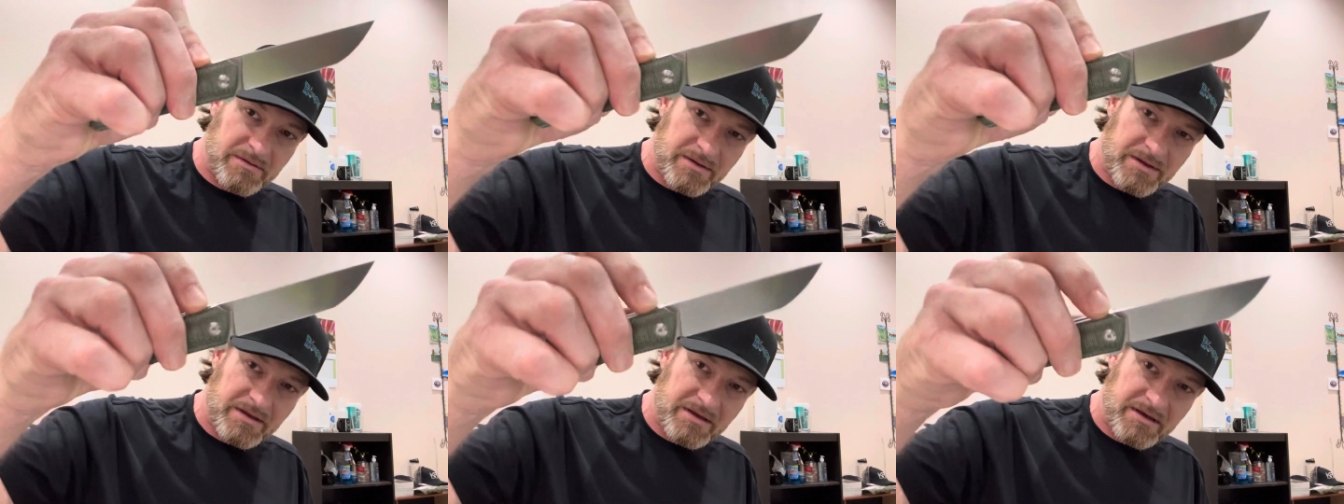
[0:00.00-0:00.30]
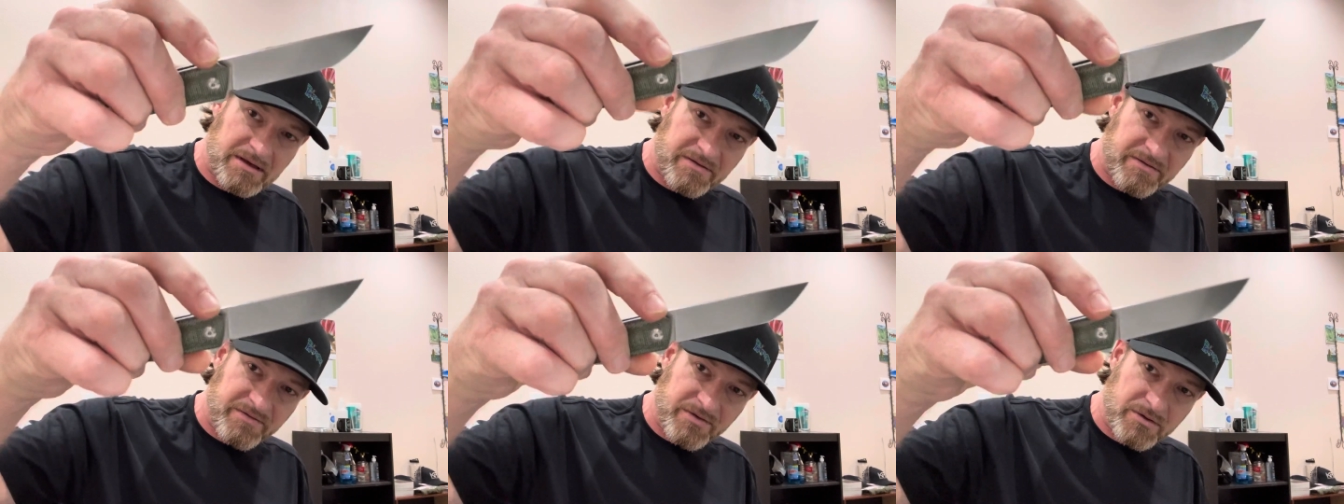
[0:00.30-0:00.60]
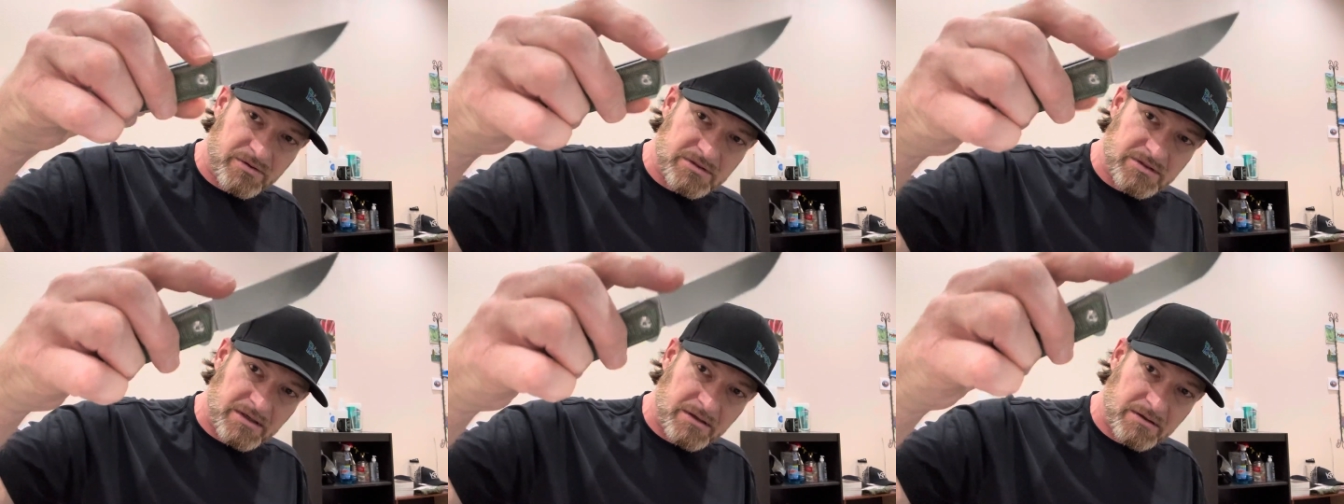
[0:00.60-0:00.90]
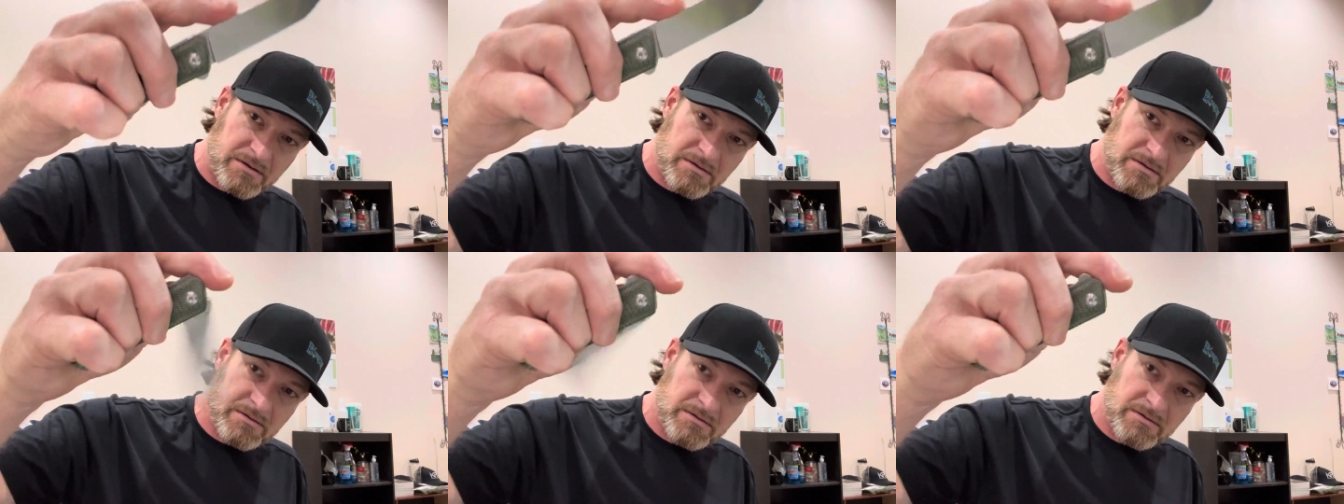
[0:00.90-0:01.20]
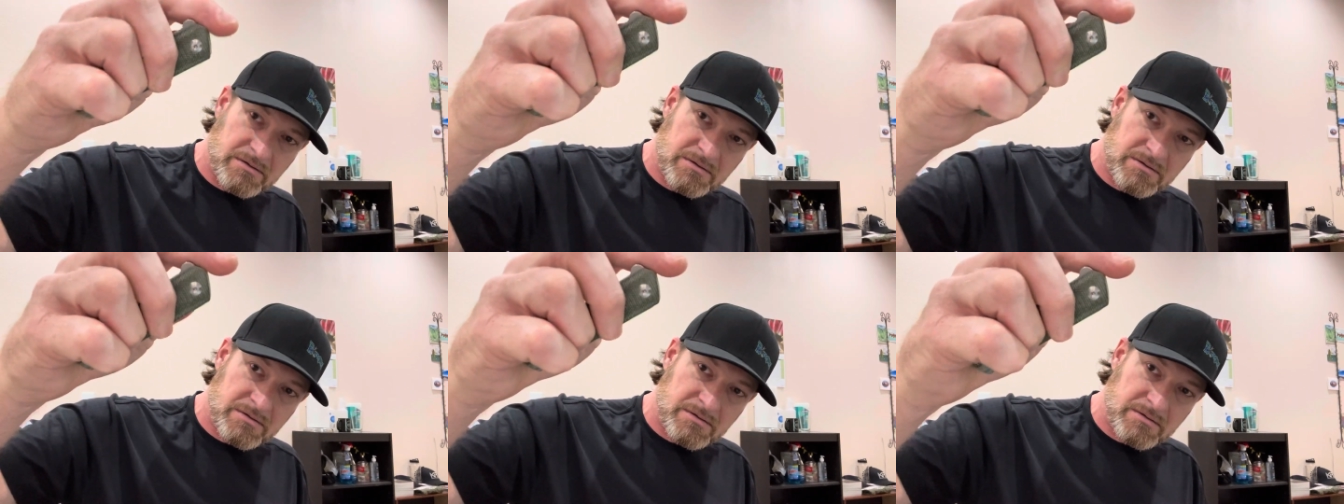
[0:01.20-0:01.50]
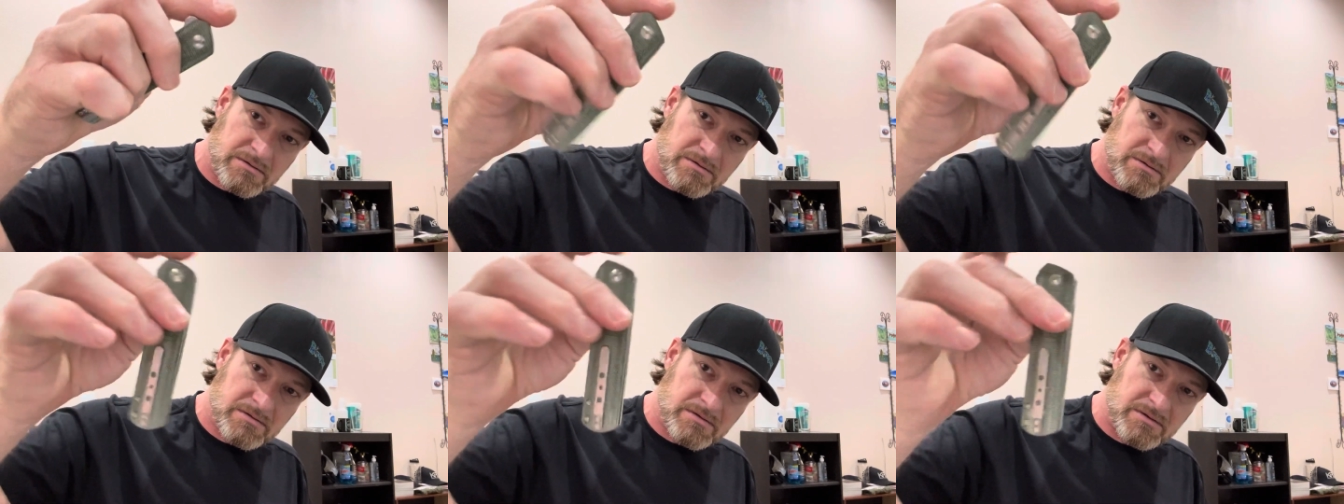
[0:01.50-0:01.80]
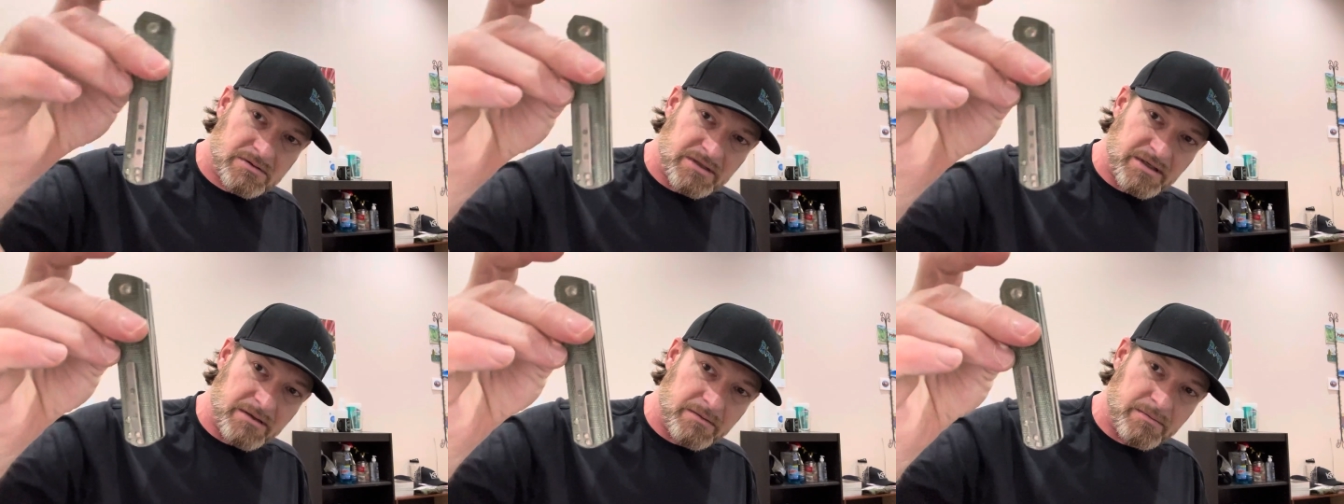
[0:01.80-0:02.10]
I think a Fusa,
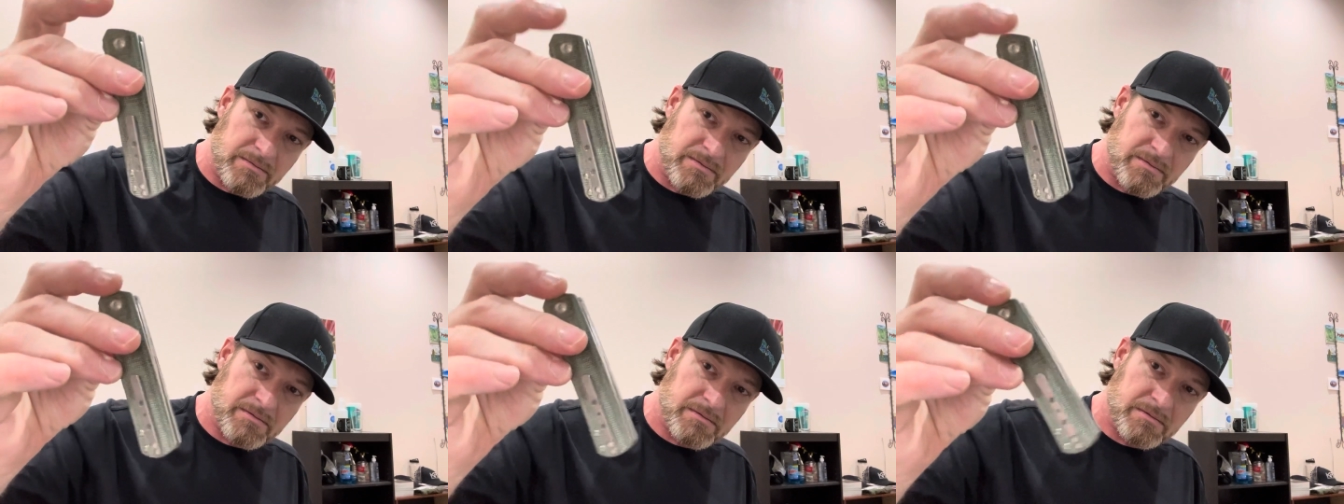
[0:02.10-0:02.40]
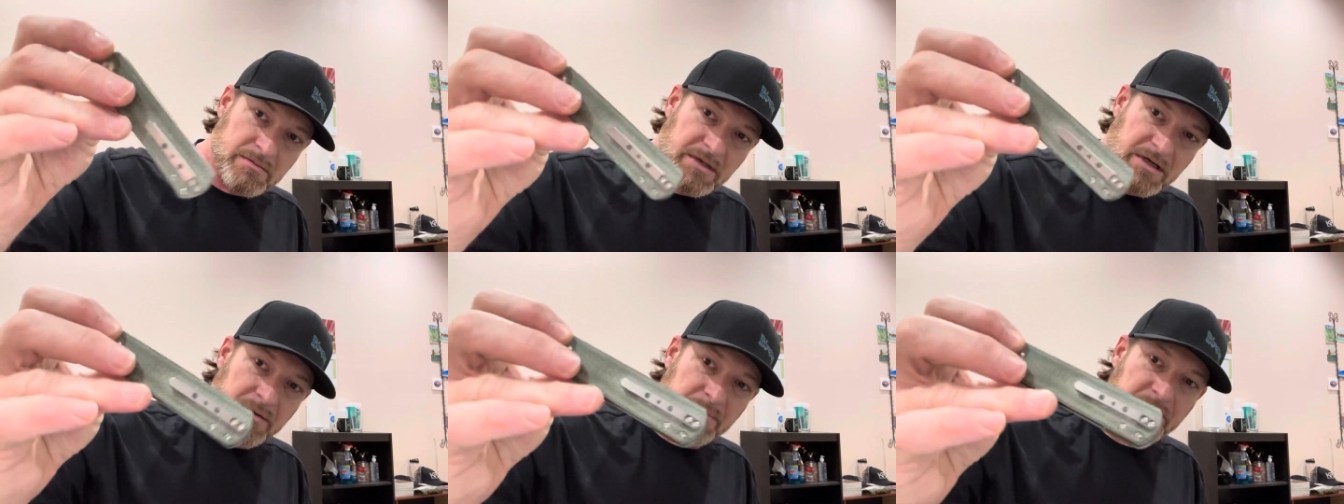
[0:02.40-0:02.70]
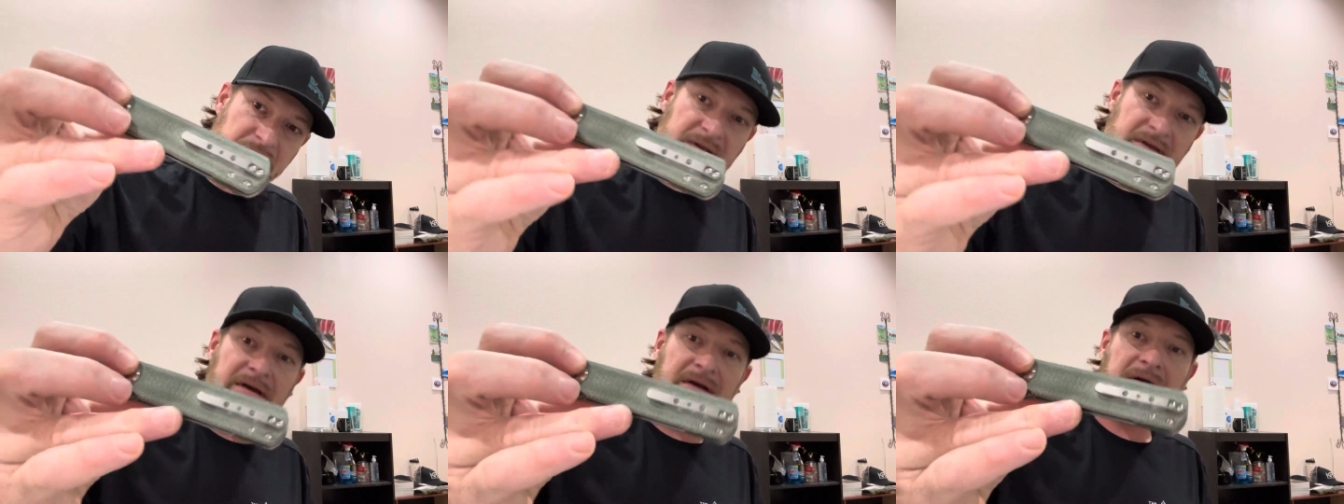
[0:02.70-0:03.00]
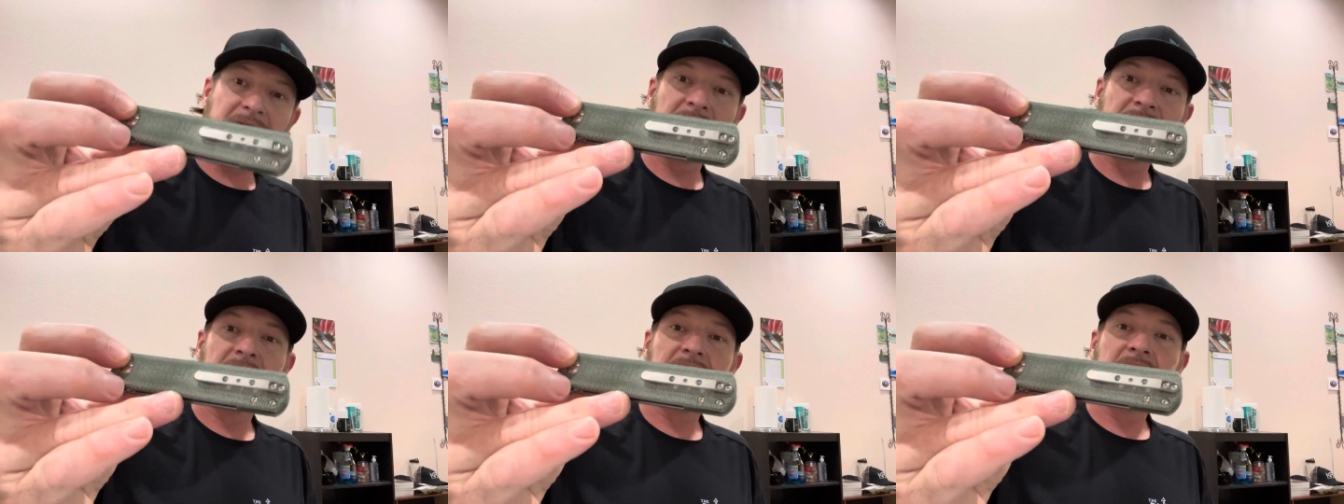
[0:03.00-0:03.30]
same type of thing.